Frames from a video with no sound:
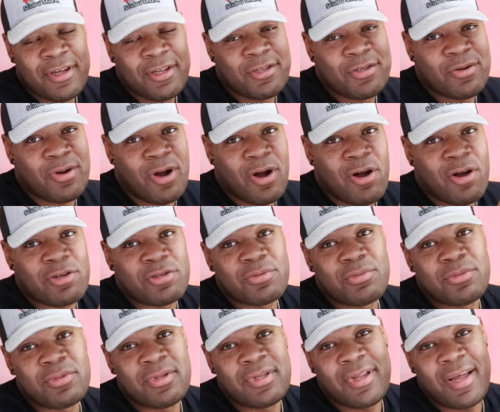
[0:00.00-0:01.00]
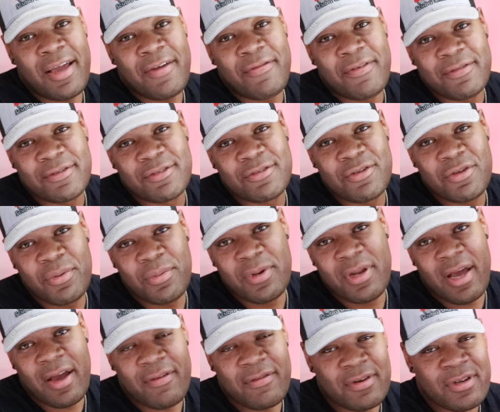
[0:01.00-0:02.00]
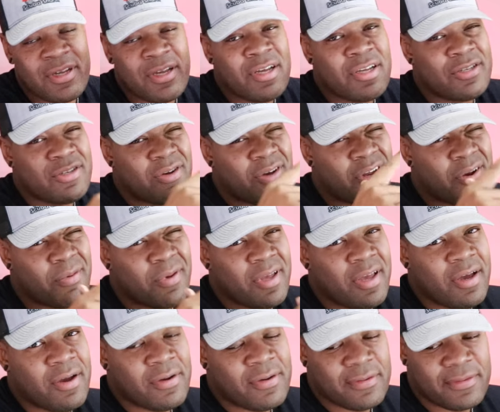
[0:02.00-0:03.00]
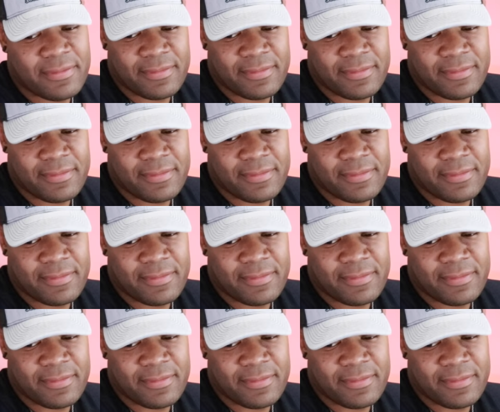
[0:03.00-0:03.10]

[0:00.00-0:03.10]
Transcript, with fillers: to an awesome life as a scuba diver. So here we go.